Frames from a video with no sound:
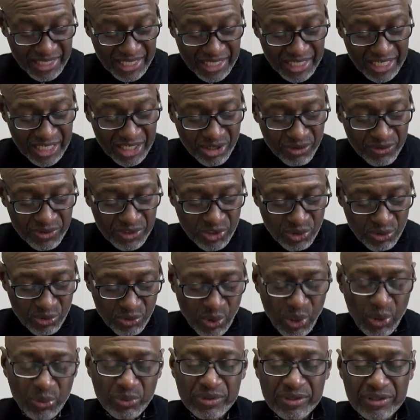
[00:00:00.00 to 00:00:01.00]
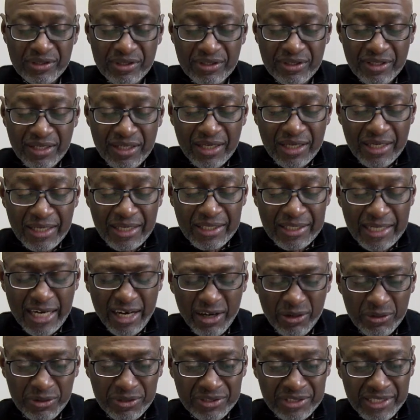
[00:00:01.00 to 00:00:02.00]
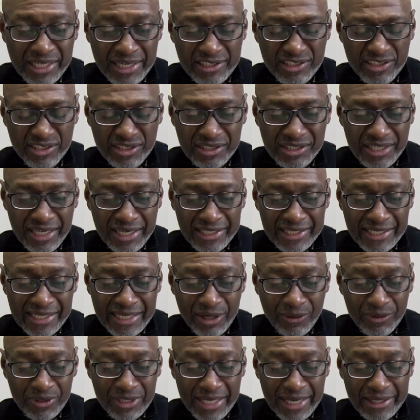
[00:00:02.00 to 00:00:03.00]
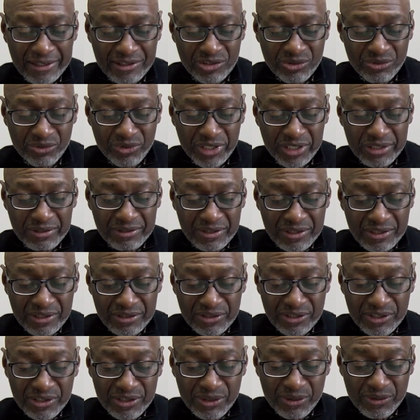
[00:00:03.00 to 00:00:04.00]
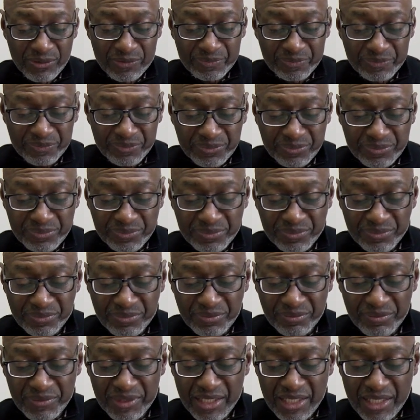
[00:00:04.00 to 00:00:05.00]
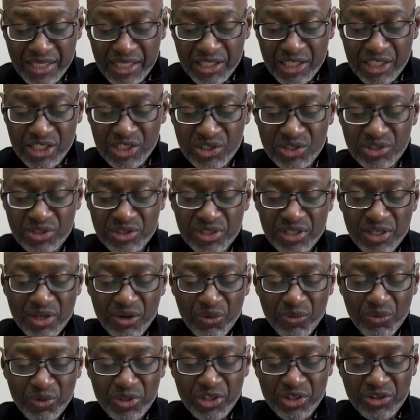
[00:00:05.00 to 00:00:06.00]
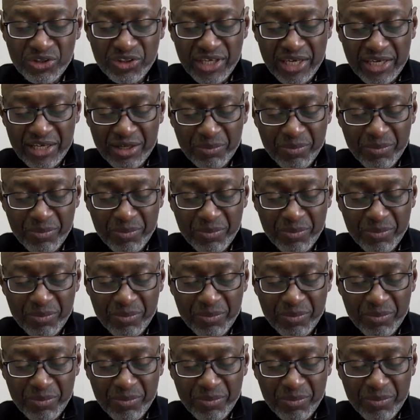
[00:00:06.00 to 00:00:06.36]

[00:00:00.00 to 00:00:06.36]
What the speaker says: here is a quote in our text today that I would like to read to you. Because when you think